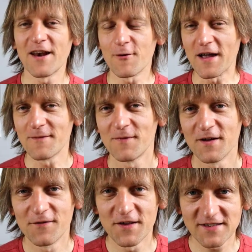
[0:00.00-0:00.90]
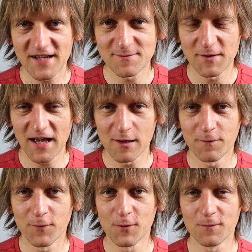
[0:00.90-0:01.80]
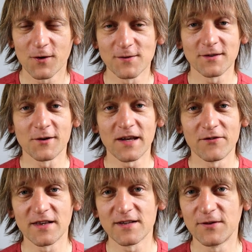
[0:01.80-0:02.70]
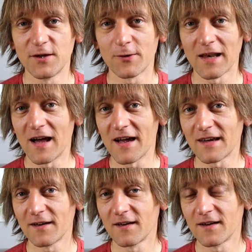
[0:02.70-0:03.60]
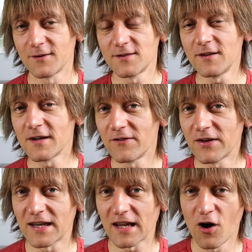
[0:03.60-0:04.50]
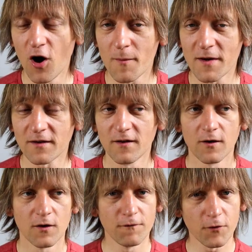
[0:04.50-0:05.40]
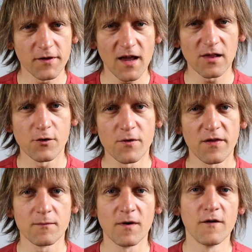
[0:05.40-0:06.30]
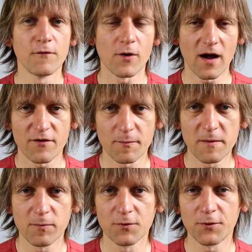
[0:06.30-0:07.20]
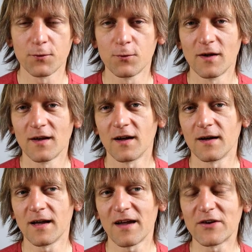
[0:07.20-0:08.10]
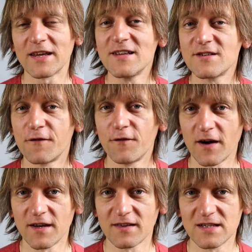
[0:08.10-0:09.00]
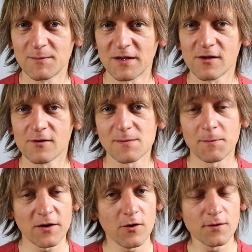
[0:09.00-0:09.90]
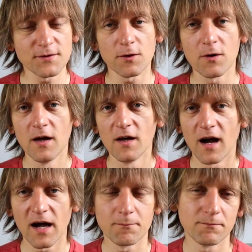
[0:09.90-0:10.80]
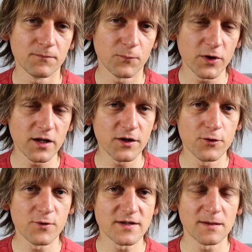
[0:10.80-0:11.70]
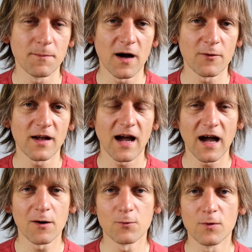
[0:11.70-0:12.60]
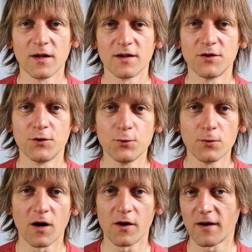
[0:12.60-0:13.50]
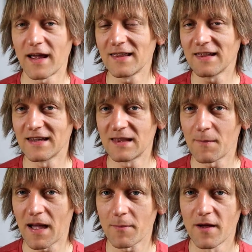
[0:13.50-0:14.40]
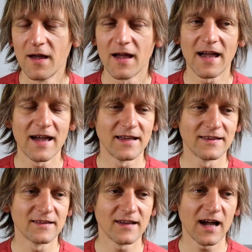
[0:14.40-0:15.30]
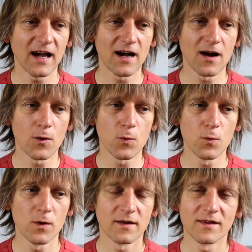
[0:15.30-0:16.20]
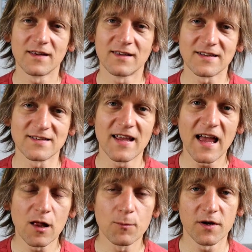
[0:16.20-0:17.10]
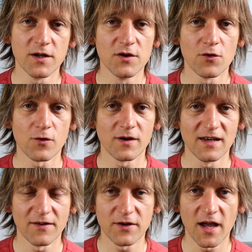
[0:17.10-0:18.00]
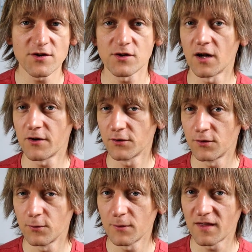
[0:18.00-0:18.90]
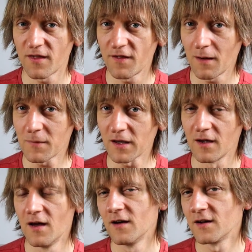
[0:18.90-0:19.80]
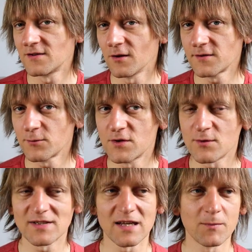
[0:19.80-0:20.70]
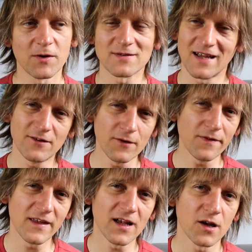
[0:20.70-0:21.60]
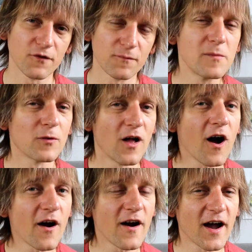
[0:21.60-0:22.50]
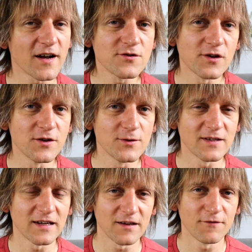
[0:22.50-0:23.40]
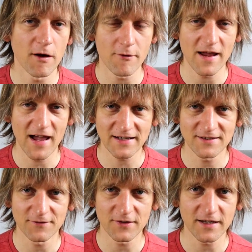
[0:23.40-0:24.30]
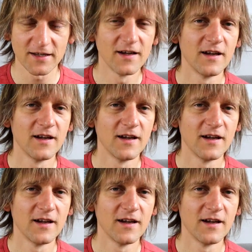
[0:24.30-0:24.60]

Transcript: Anyway, if this has been helpful, consider giving this video a like, consider giving it a comment for the algorithm, for other people to uh, have it easier finding these materials. But also, I'm really curious about how you are handling the map and how does it help in your navigation? Are you doing the thumbing? It's also interesting because I don't think a lot of people are actually using it very actively.